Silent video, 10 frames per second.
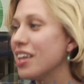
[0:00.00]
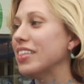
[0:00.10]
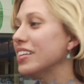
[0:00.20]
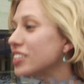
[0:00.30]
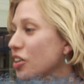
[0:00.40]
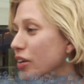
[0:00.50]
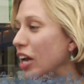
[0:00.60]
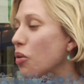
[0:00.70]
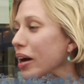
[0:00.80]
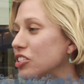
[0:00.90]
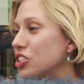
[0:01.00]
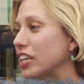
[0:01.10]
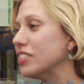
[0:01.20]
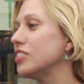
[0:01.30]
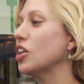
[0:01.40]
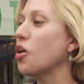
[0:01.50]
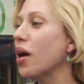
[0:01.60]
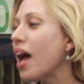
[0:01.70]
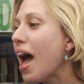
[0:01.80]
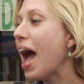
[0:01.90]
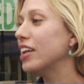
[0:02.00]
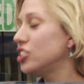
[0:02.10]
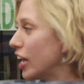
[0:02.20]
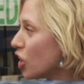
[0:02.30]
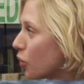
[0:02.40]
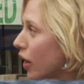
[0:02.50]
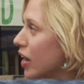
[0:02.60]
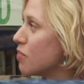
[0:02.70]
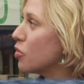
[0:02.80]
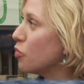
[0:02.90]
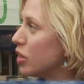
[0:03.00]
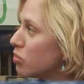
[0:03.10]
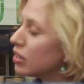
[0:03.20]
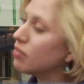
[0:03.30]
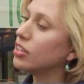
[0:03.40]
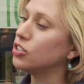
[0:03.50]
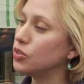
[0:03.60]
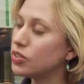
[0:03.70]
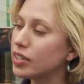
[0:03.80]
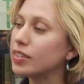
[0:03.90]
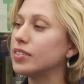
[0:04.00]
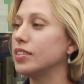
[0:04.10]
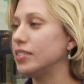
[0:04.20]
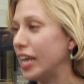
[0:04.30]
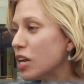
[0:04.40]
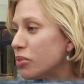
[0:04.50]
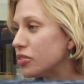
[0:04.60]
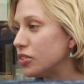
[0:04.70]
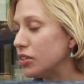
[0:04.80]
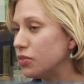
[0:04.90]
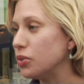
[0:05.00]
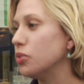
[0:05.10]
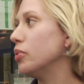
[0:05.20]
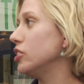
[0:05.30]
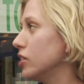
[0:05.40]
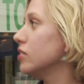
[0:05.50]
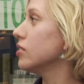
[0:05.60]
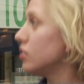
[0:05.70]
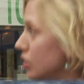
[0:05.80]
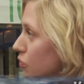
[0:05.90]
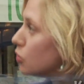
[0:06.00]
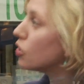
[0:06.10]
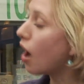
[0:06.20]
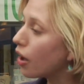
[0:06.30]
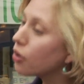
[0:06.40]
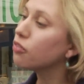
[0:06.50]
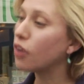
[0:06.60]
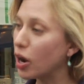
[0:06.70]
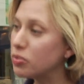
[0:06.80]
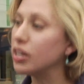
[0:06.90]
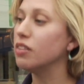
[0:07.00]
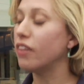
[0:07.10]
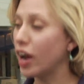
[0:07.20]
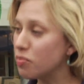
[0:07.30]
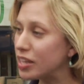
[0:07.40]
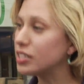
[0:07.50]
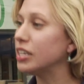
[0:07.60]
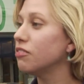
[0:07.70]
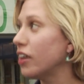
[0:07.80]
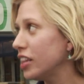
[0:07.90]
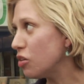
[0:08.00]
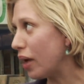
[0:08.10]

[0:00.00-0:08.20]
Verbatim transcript: That's a great question. So at Shedd Aquarium, we believe that choosing sustainable seafood, which is seafood caught or farmed in environmentally friendly